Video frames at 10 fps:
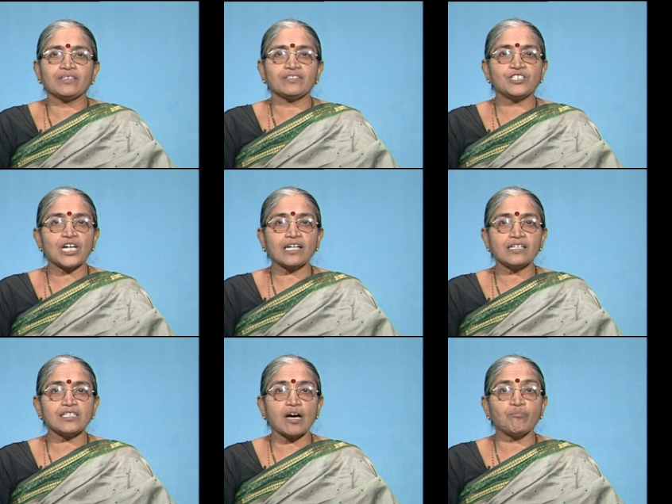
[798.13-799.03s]
The
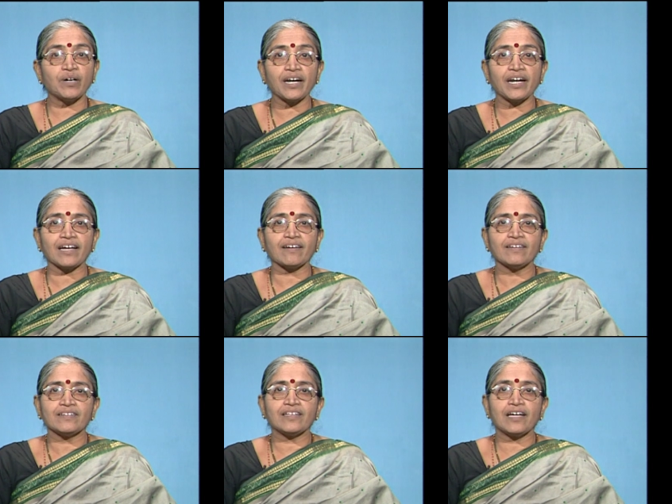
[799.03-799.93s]
jungles are burning,
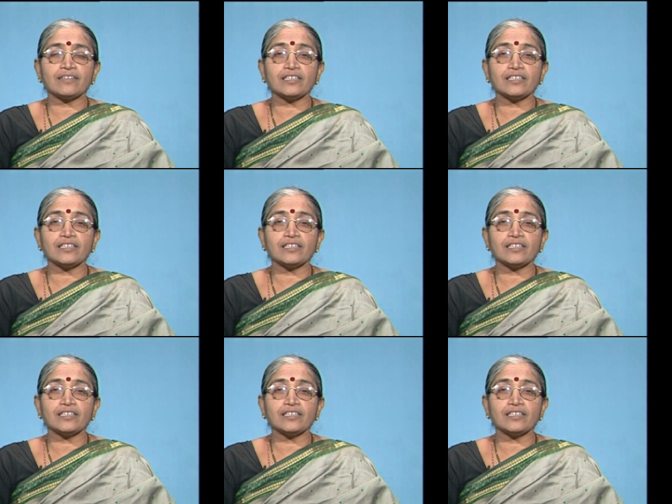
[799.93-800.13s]
the,